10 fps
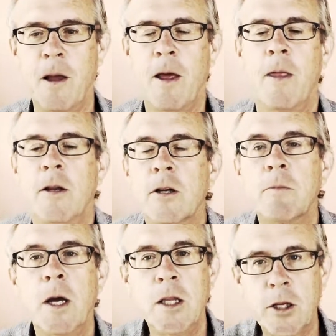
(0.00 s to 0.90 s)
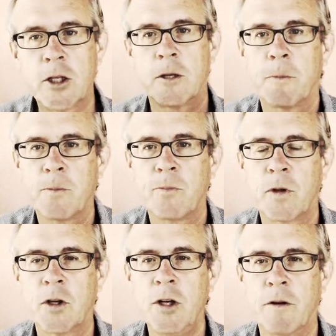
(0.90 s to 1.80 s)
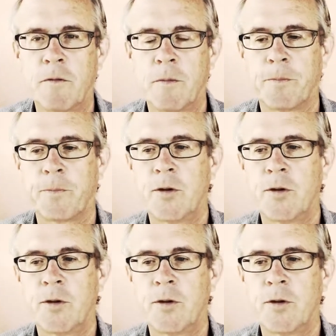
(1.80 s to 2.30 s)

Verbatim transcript: And they just made this shift.